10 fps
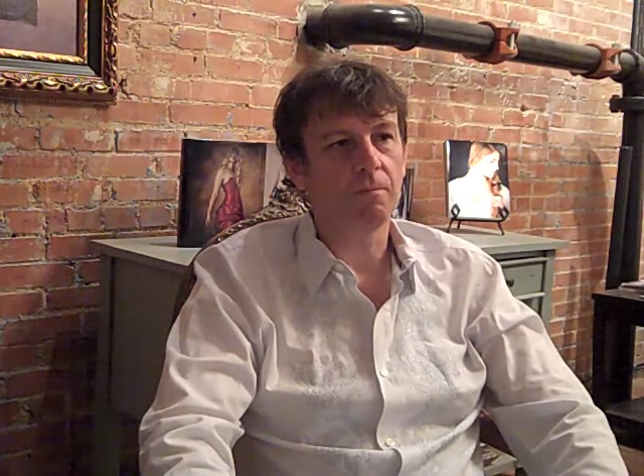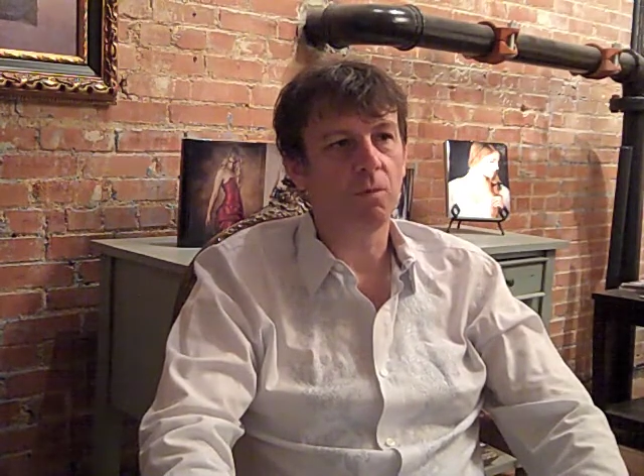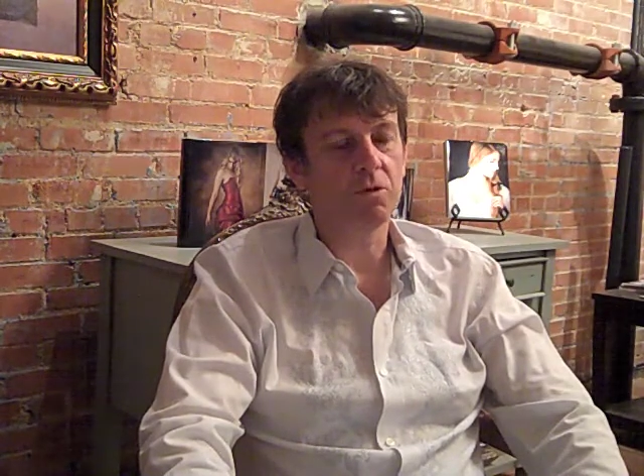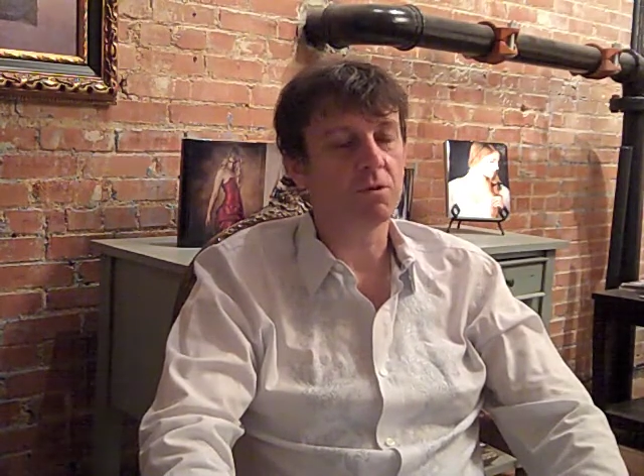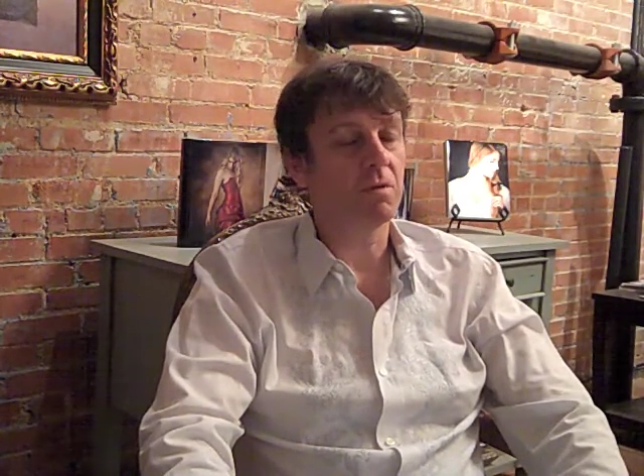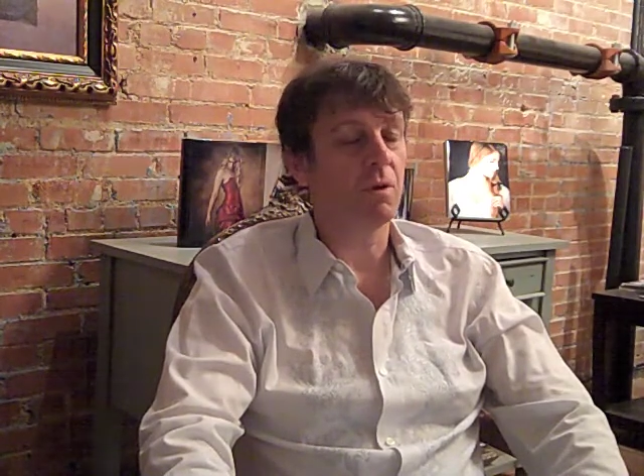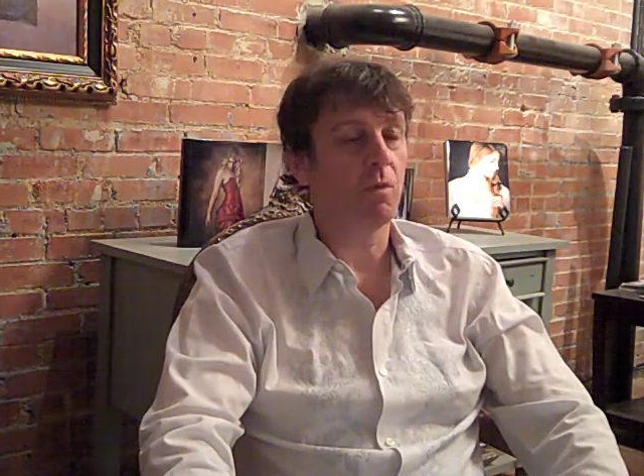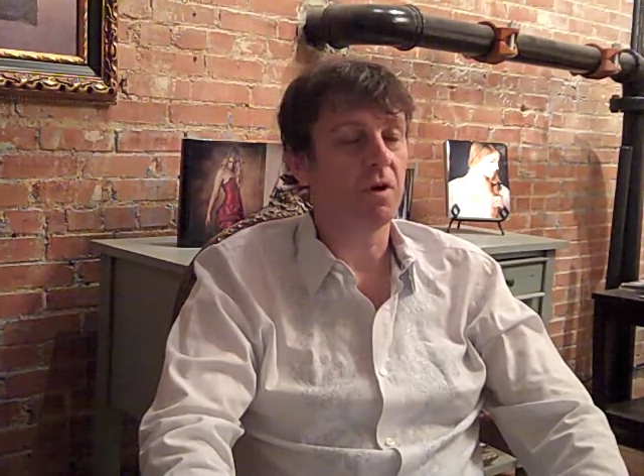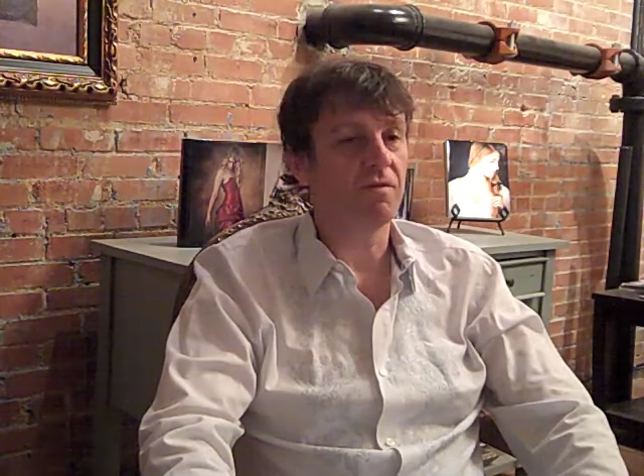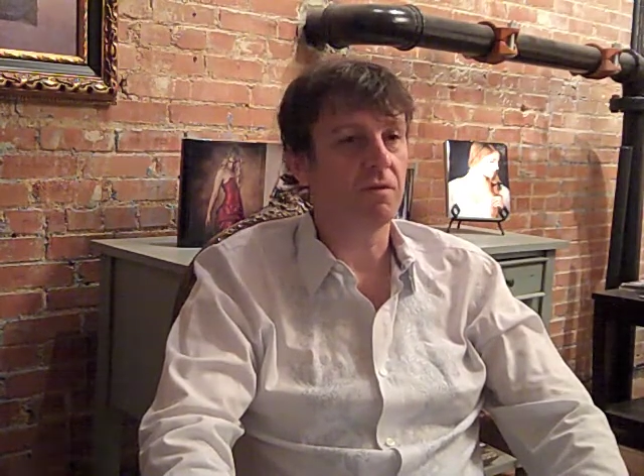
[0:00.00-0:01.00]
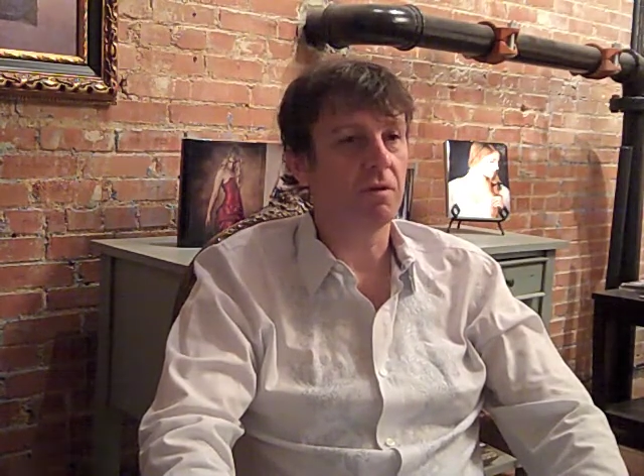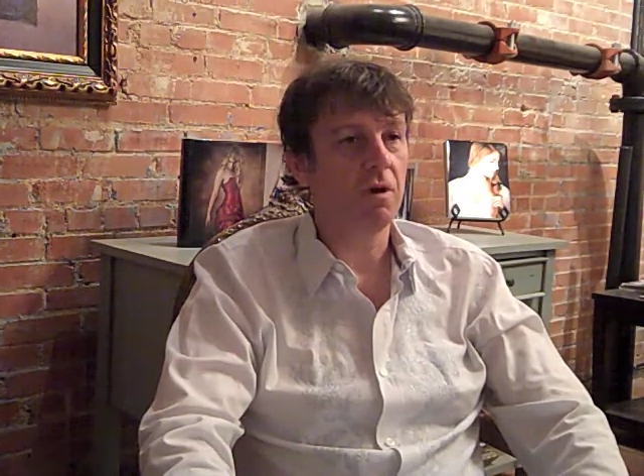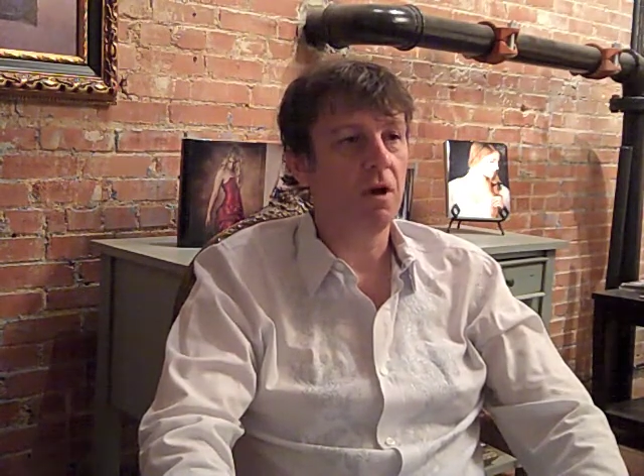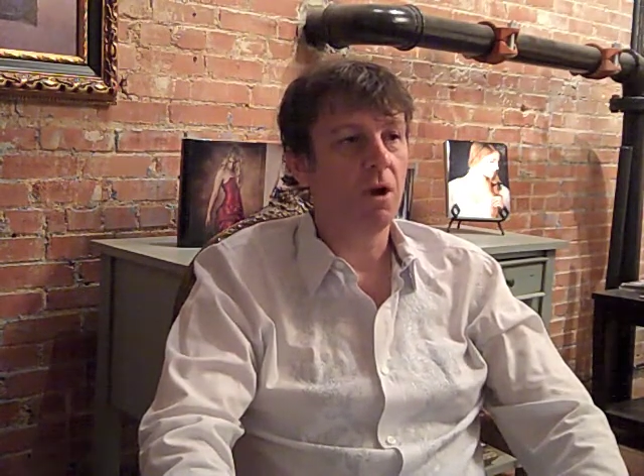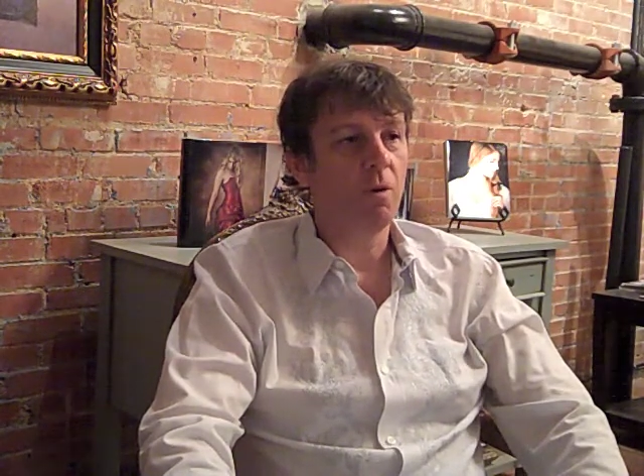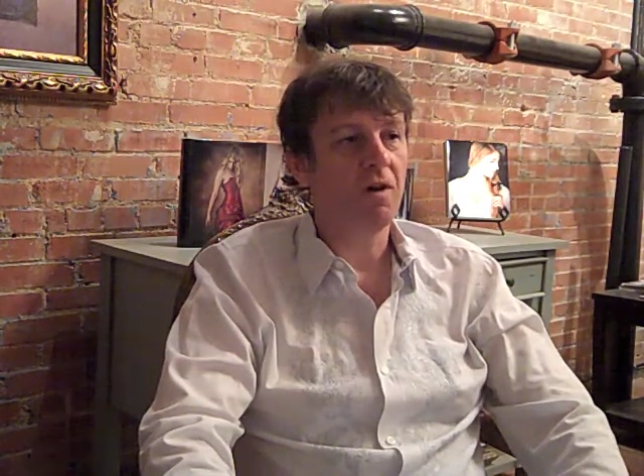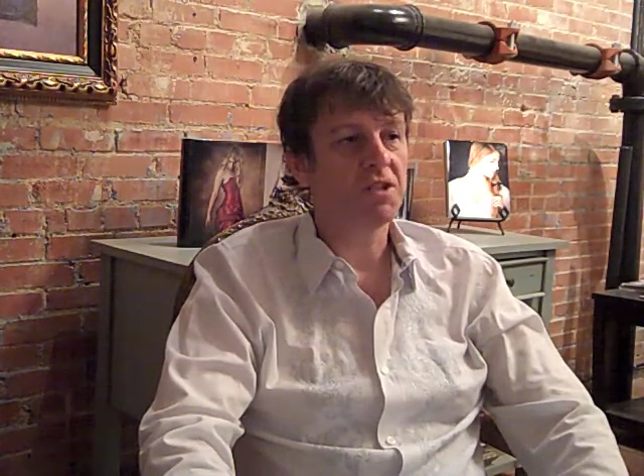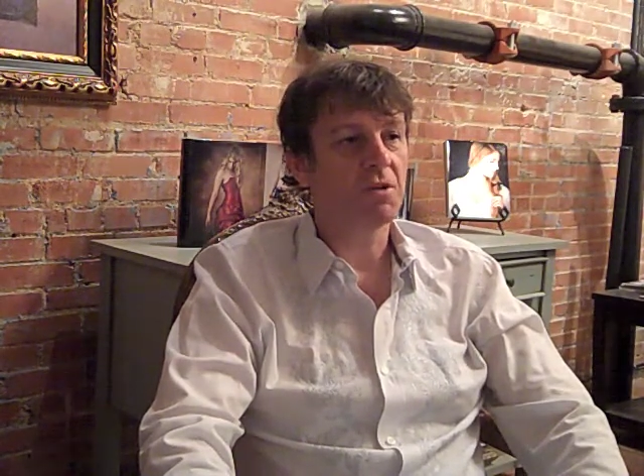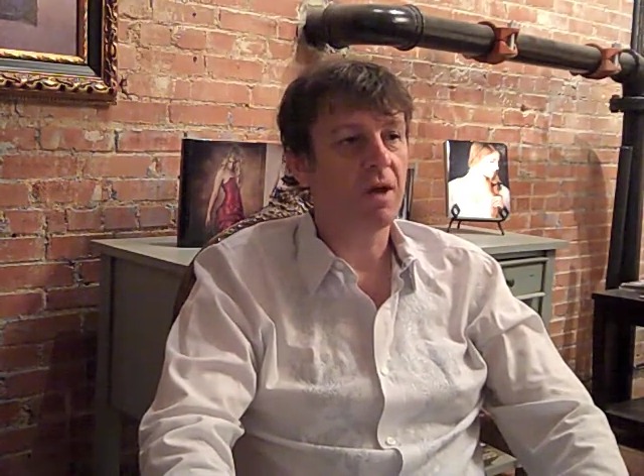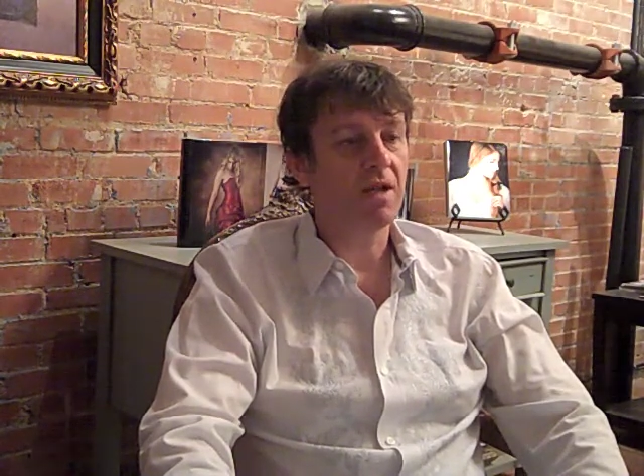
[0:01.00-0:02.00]
which was really wonderful. We've
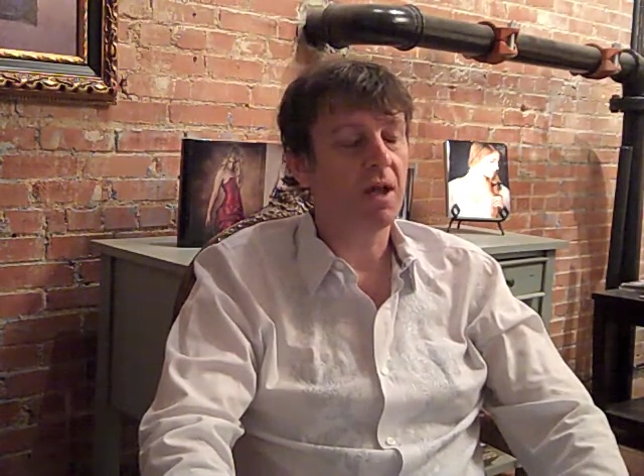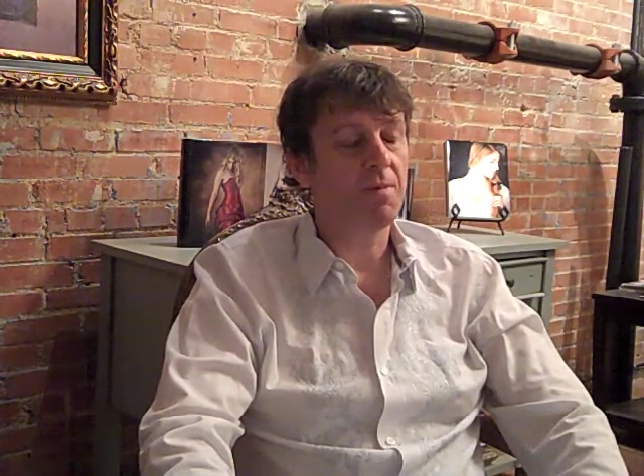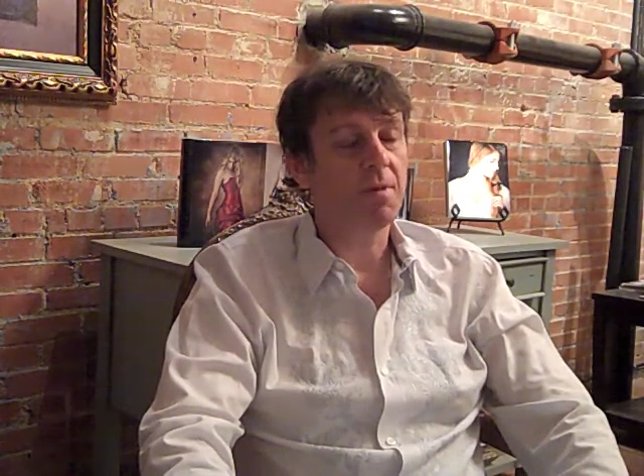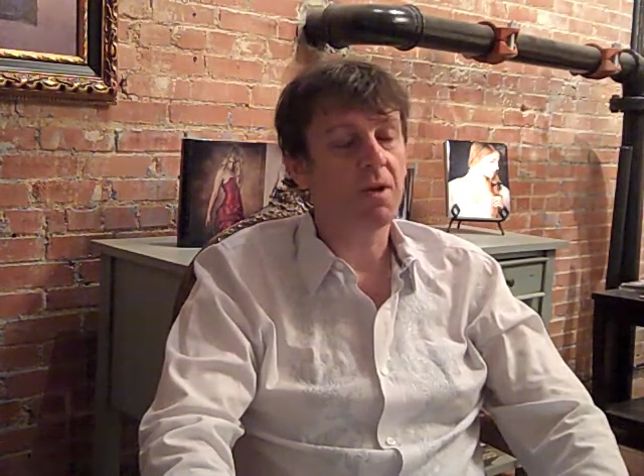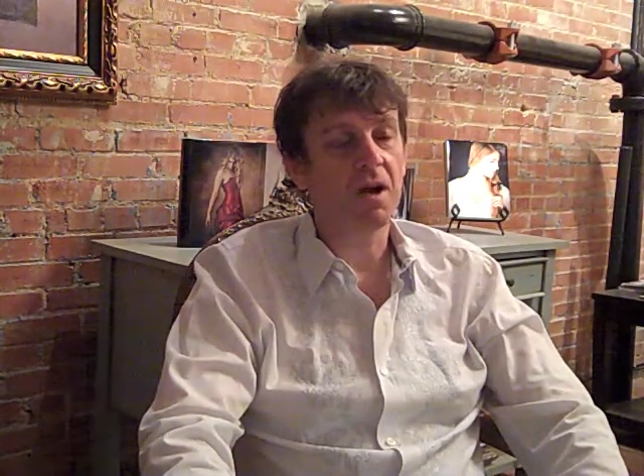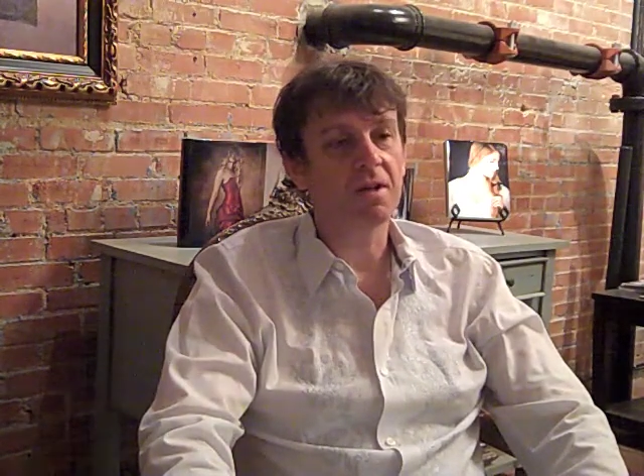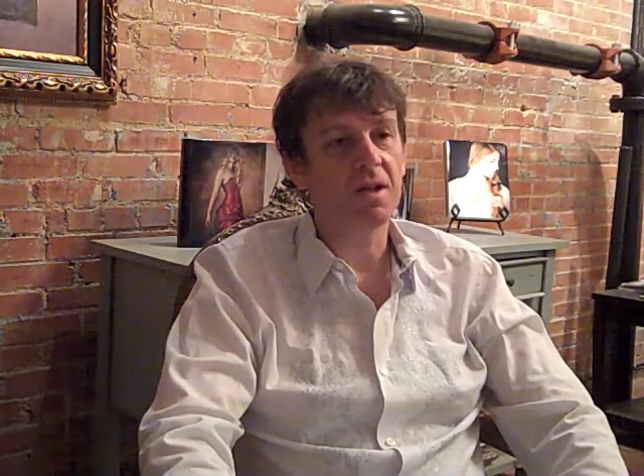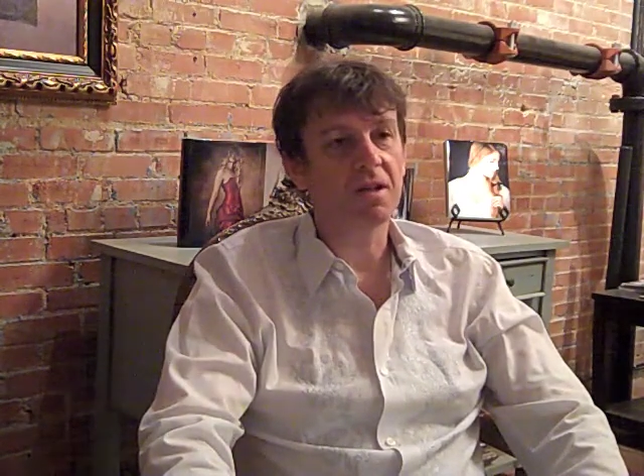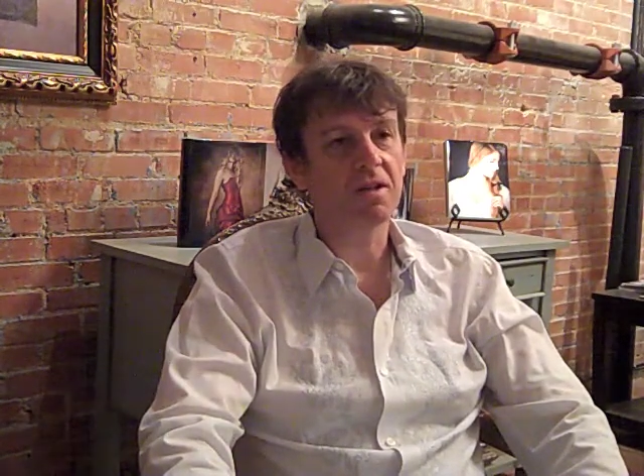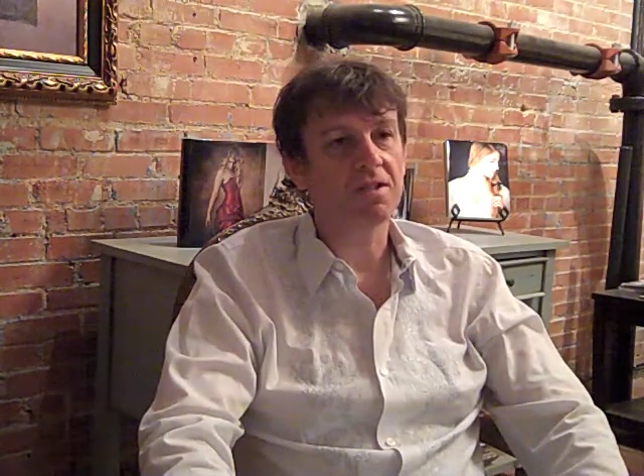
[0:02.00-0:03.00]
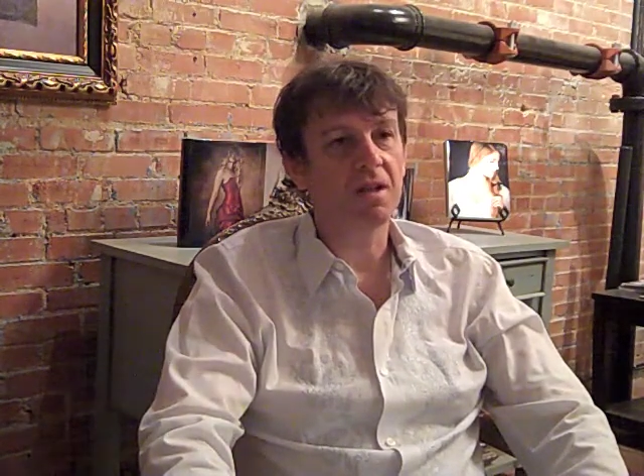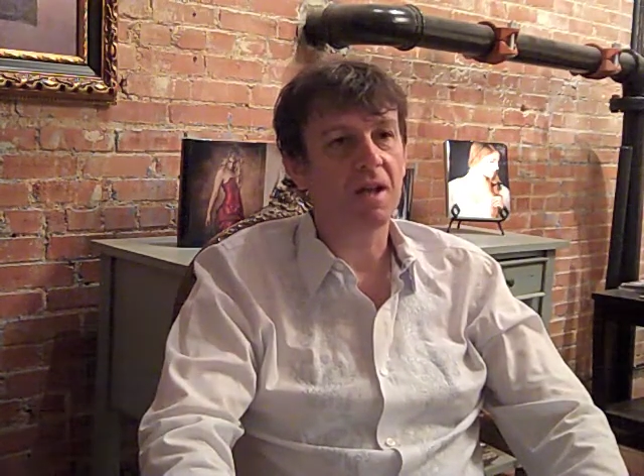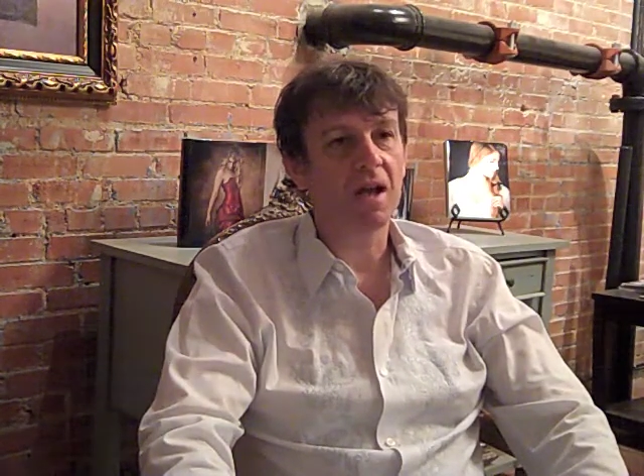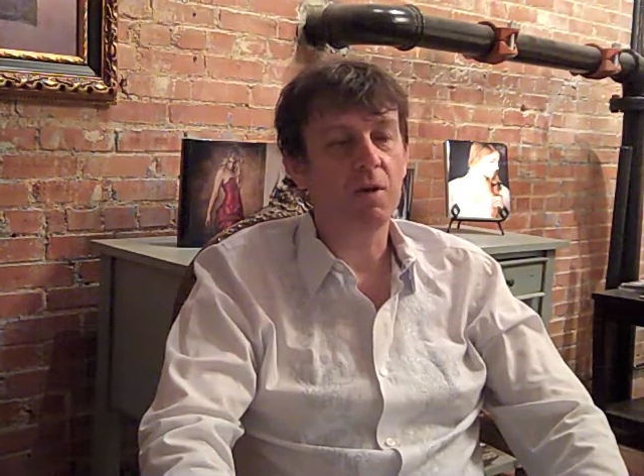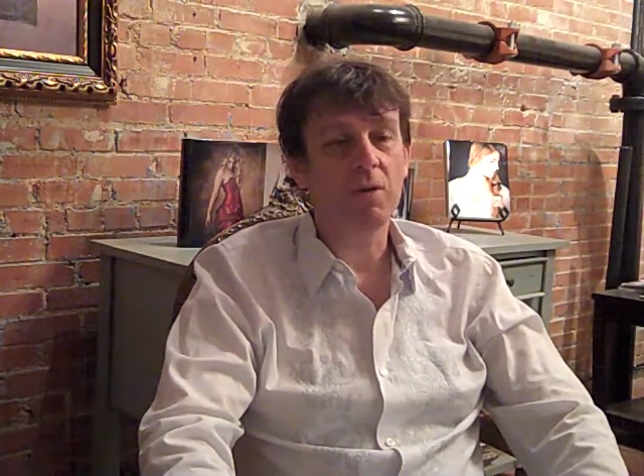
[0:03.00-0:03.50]
also had a lot of people contact us saying, hey,